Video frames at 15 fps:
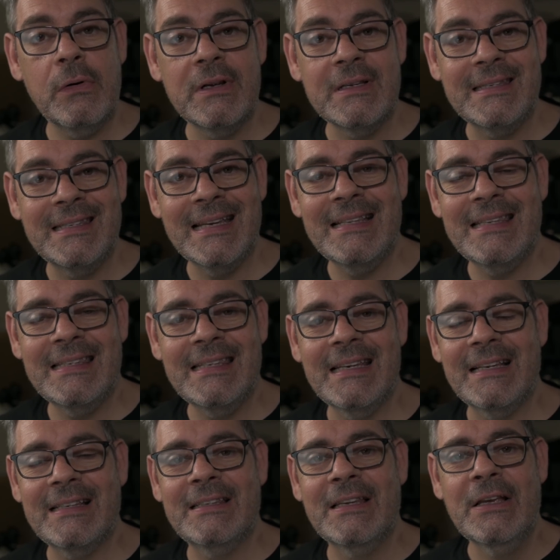you're a
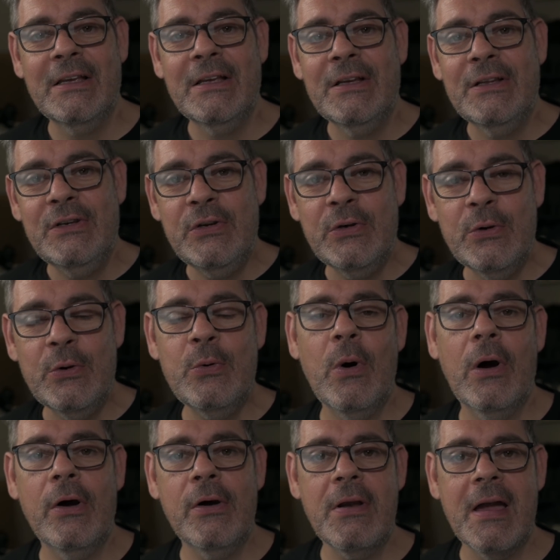Z6
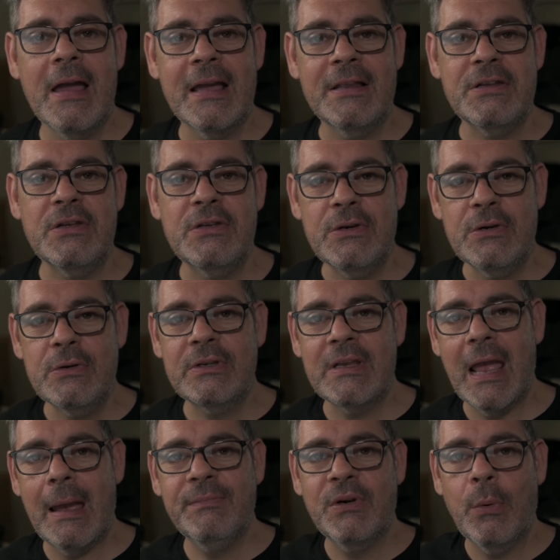II owner and you use
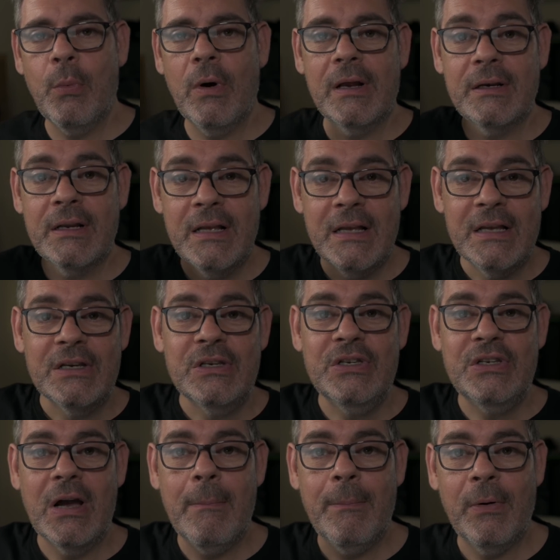Capture One,
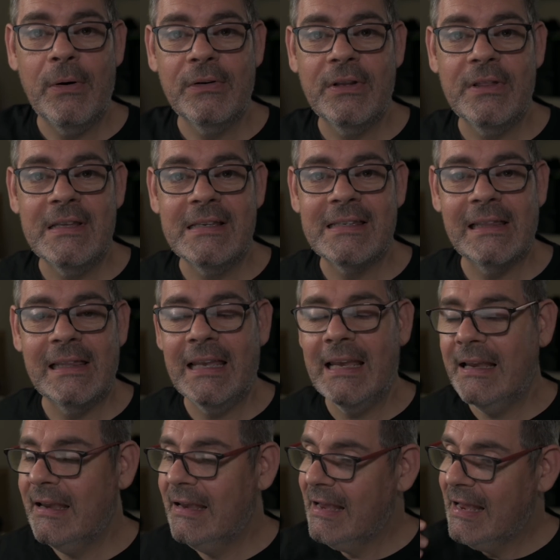jump onto this
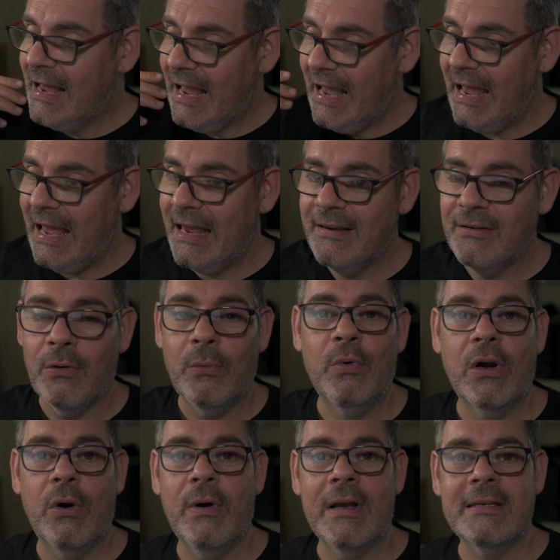link and
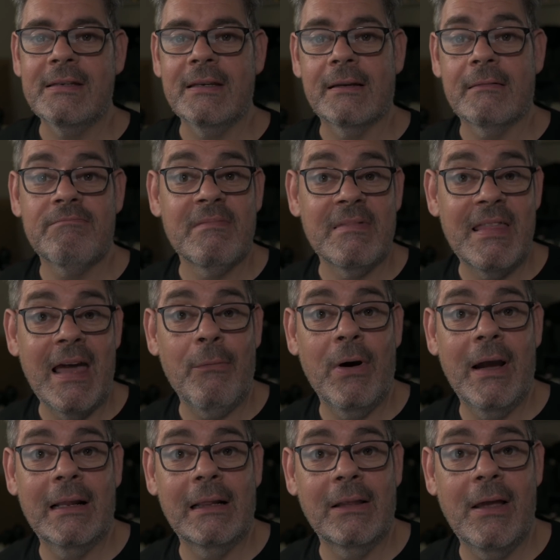request it. That
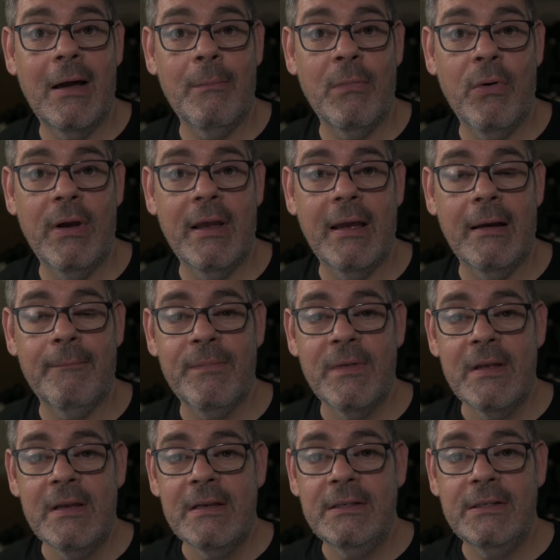way it'll come quicker.
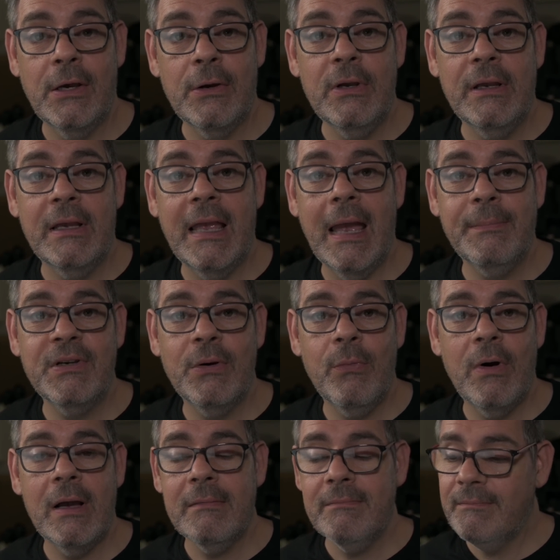So Capture
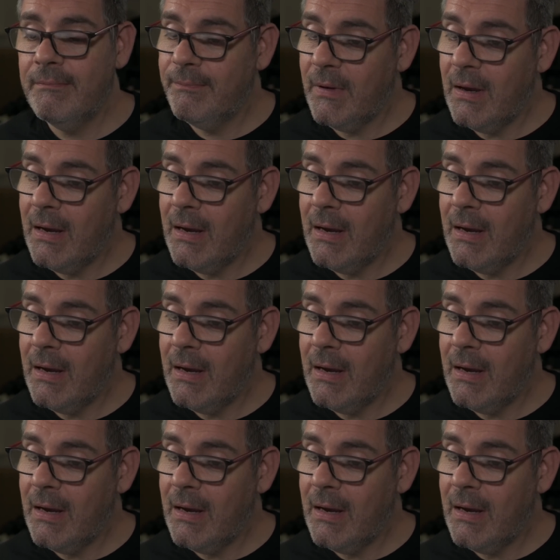One,